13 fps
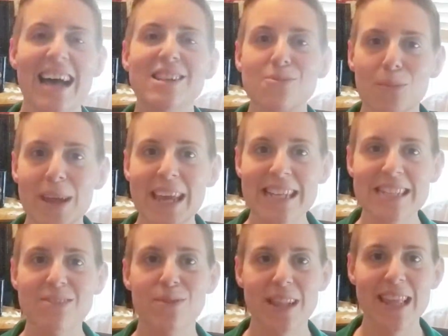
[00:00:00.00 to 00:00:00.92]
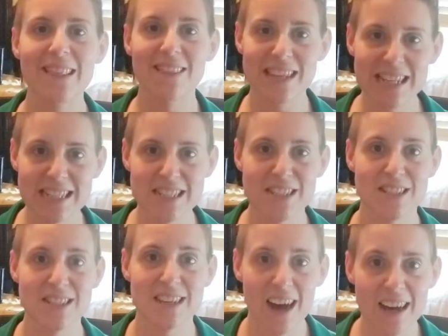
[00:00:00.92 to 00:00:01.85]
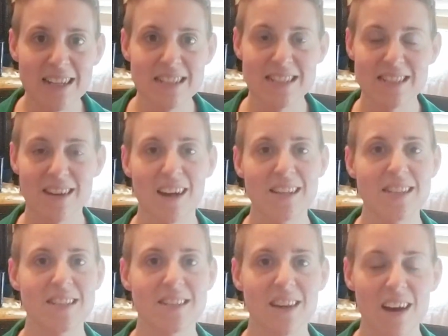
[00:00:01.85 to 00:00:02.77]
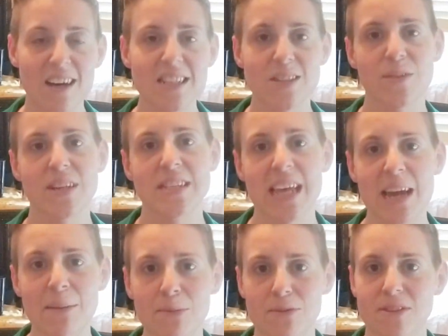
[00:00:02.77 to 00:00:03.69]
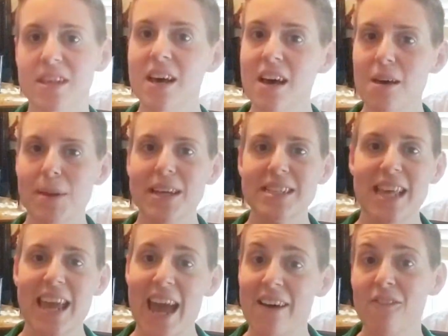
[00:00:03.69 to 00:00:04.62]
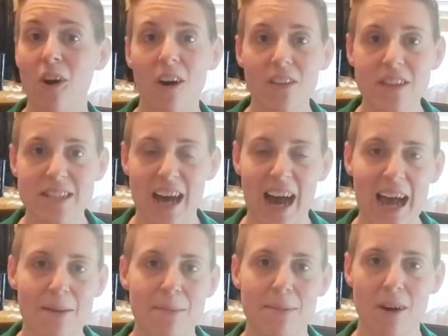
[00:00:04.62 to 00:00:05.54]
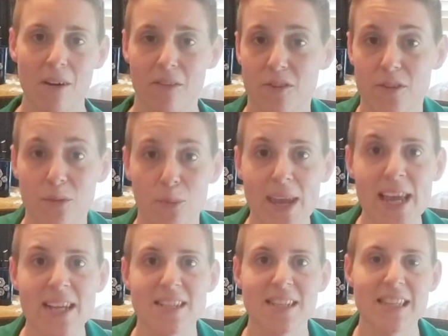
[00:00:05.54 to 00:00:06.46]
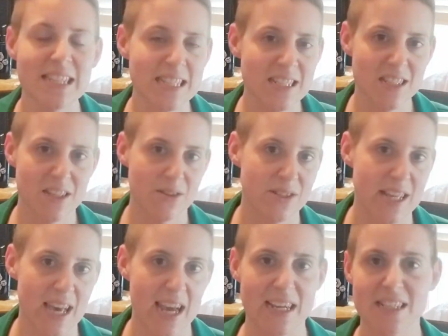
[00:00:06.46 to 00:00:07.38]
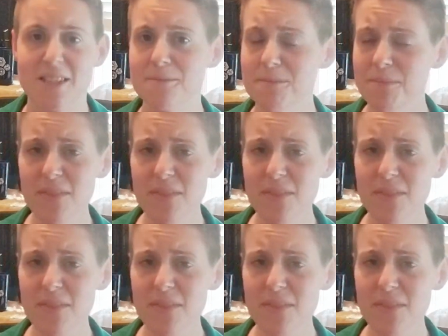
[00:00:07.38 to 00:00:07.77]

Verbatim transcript: And we get to really listen to tons and tons and tons of examples because they have all the time for the week to listen to those things.